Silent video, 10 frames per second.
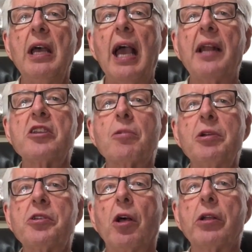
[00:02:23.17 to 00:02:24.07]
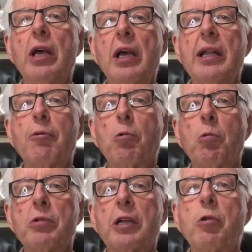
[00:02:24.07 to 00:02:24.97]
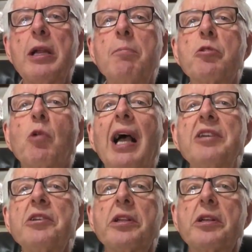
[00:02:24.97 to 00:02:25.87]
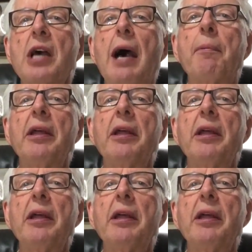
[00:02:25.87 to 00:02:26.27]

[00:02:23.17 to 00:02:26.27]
And as a result, the cream was rising to the top